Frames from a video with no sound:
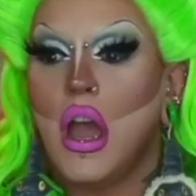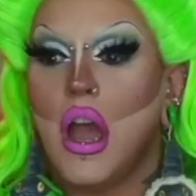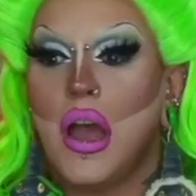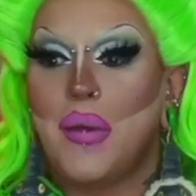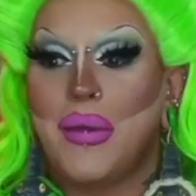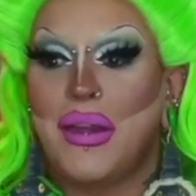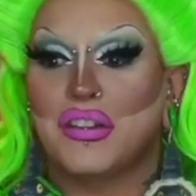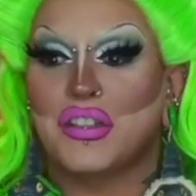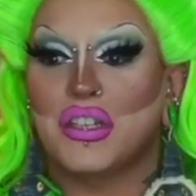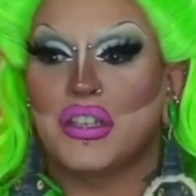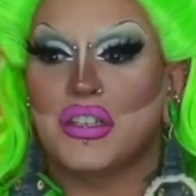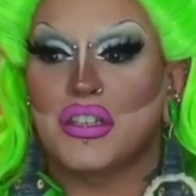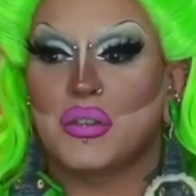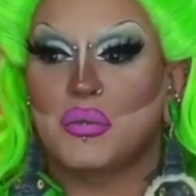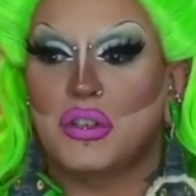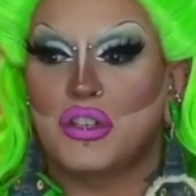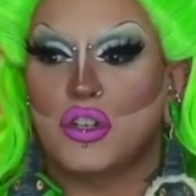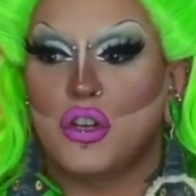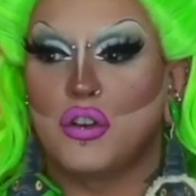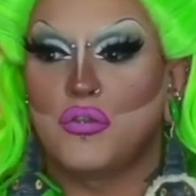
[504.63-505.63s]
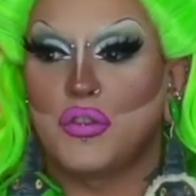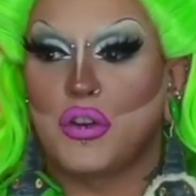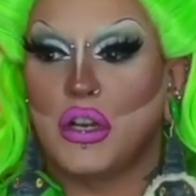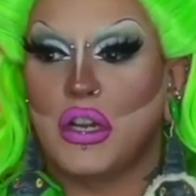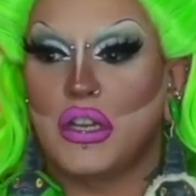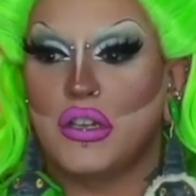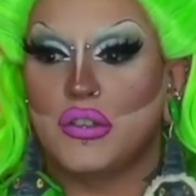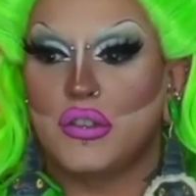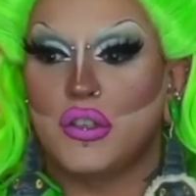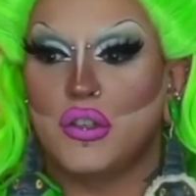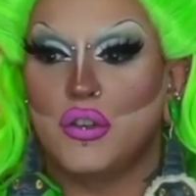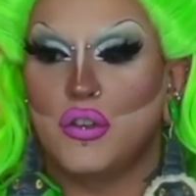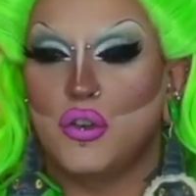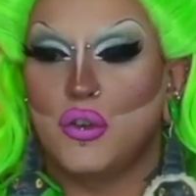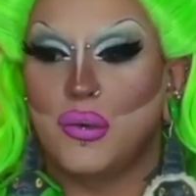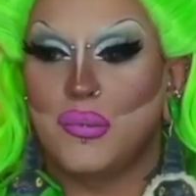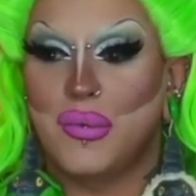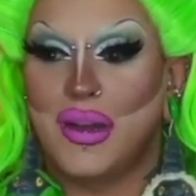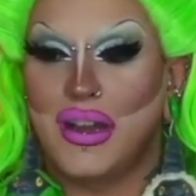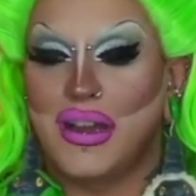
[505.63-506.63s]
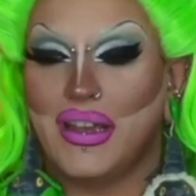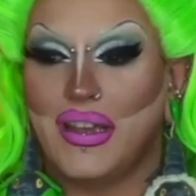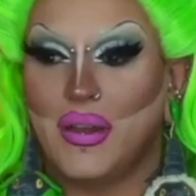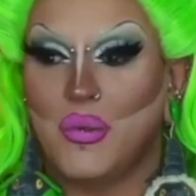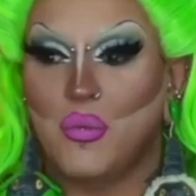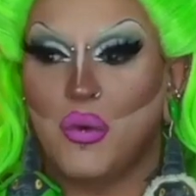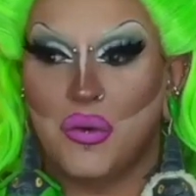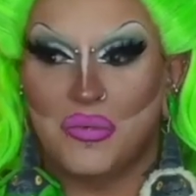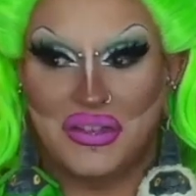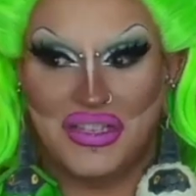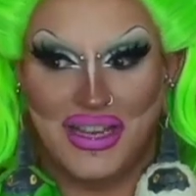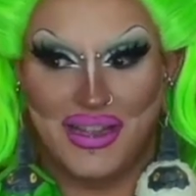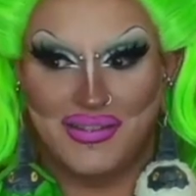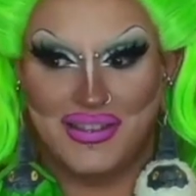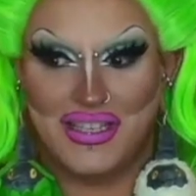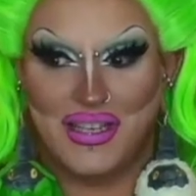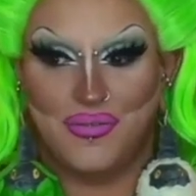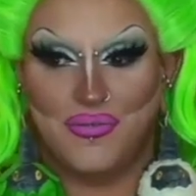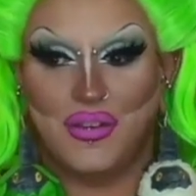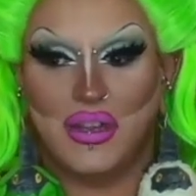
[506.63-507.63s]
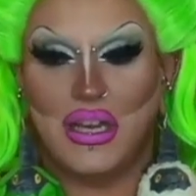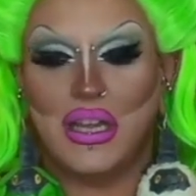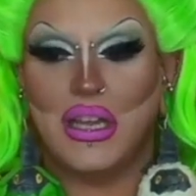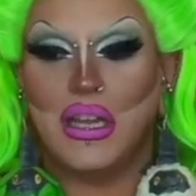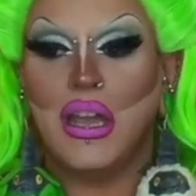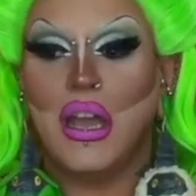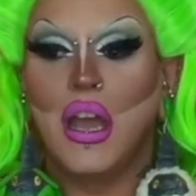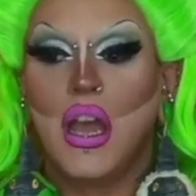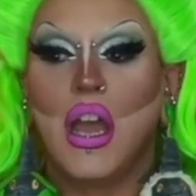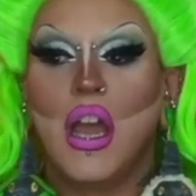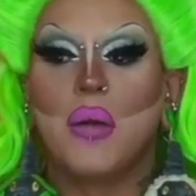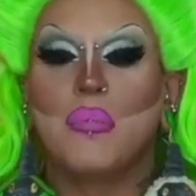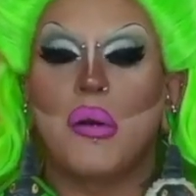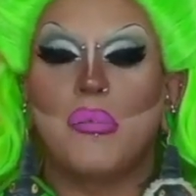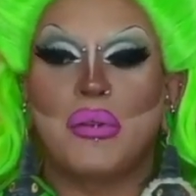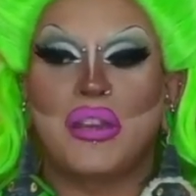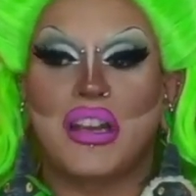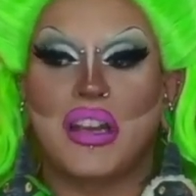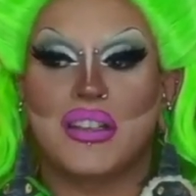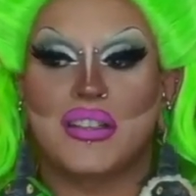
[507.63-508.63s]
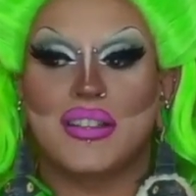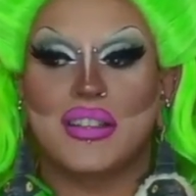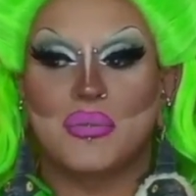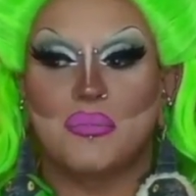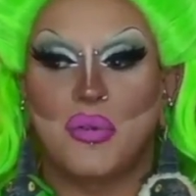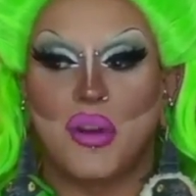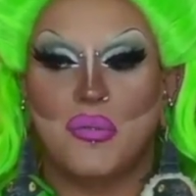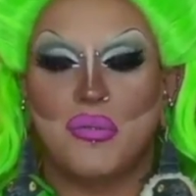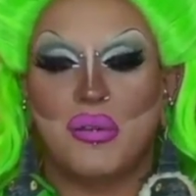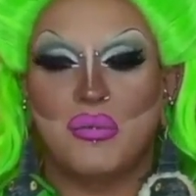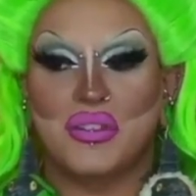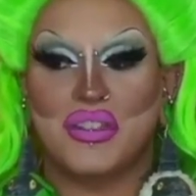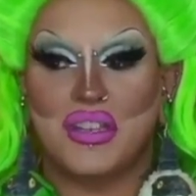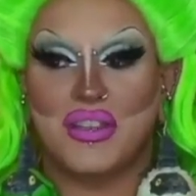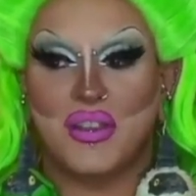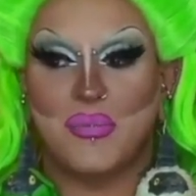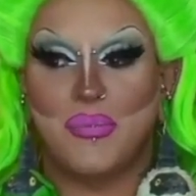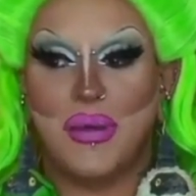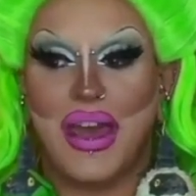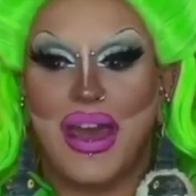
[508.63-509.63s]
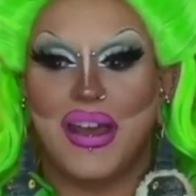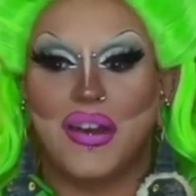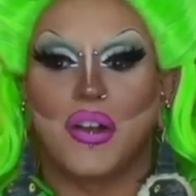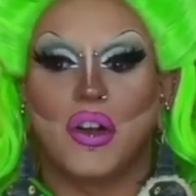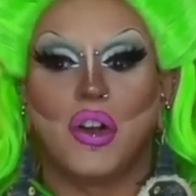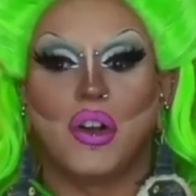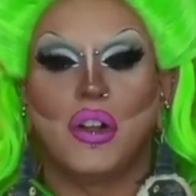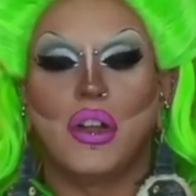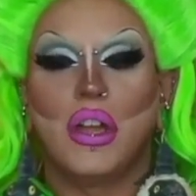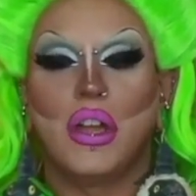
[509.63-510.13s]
I'm actually going to switch over into my WormaDAMN Tiffany, but because this Burmy was in the battle,